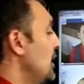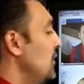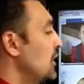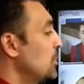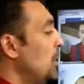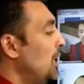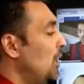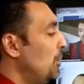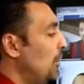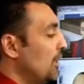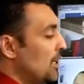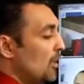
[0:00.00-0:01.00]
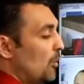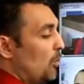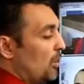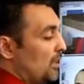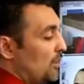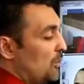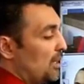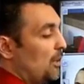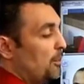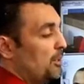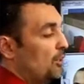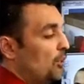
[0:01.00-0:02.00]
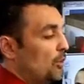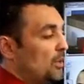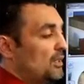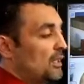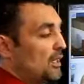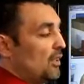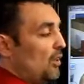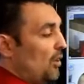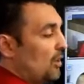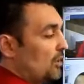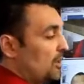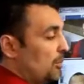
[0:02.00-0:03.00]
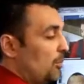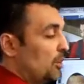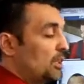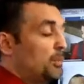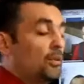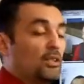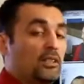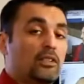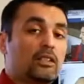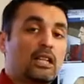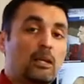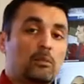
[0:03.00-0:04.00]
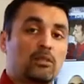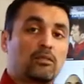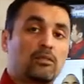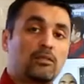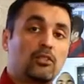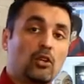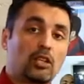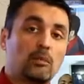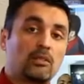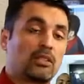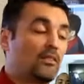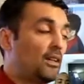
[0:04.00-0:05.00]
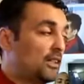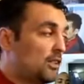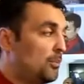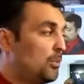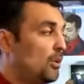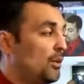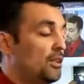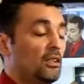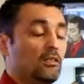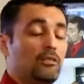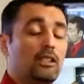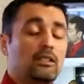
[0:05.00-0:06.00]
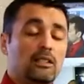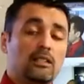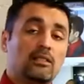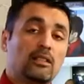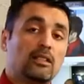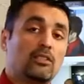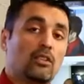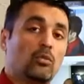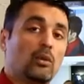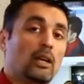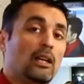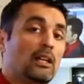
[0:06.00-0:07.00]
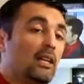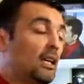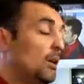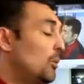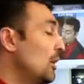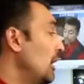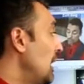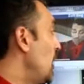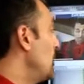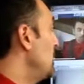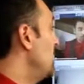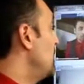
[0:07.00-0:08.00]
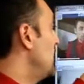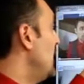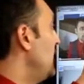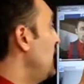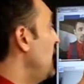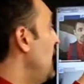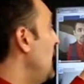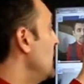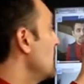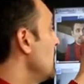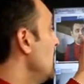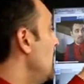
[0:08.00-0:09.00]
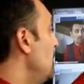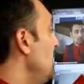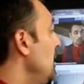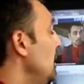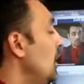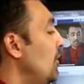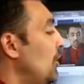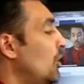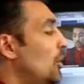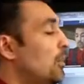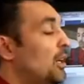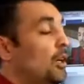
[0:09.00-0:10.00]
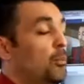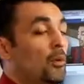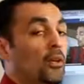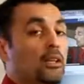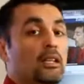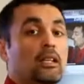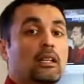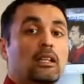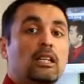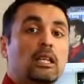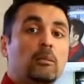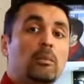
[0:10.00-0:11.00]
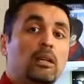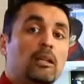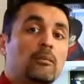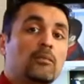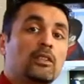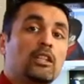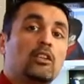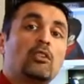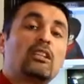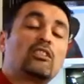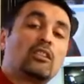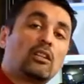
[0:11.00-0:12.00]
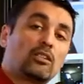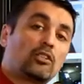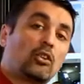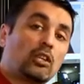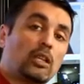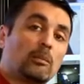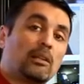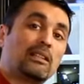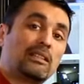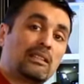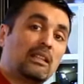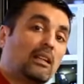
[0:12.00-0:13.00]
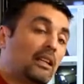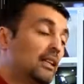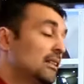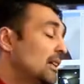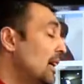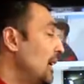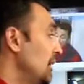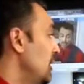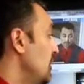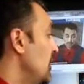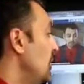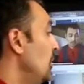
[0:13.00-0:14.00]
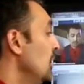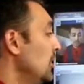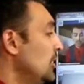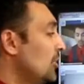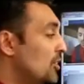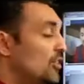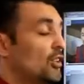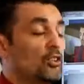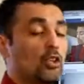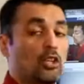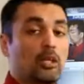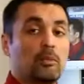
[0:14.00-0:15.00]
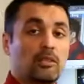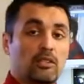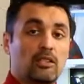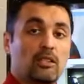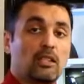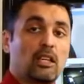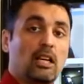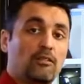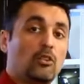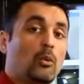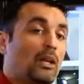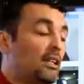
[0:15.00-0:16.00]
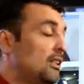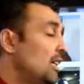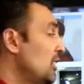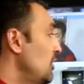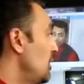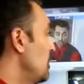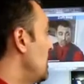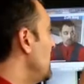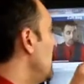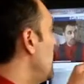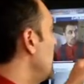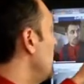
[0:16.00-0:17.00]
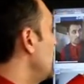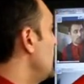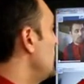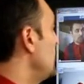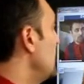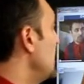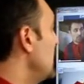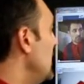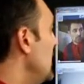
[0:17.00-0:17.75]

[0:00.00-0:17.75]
or save as PowerPoint. What this will allow me to do is all the multiple different types of documents I've actually brought into the VCC software. It will allow me to save it as a PDF or a PowerPoint, keeping the original document still intact. So the original documents have no annotations, but now as soon as I